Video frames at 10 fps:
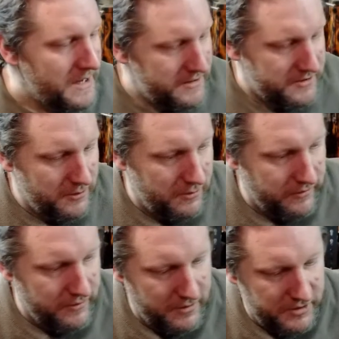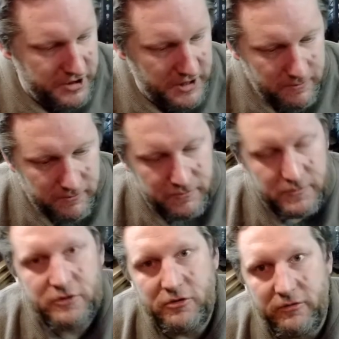So I've got a cheap
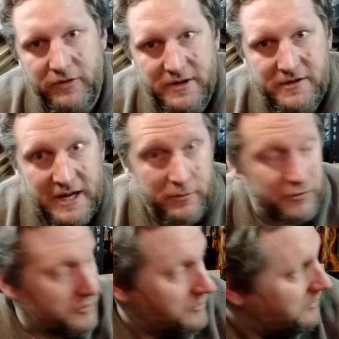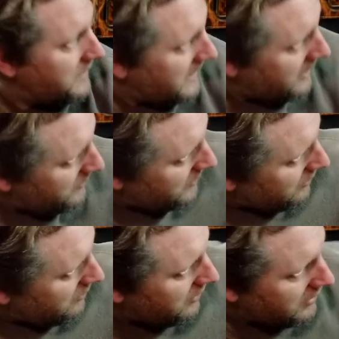Screwfix table saw, and up in the
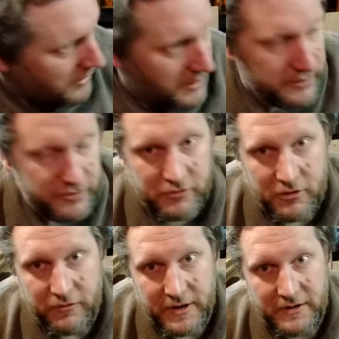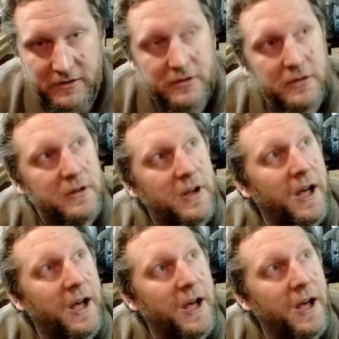corner I've got a Screwfix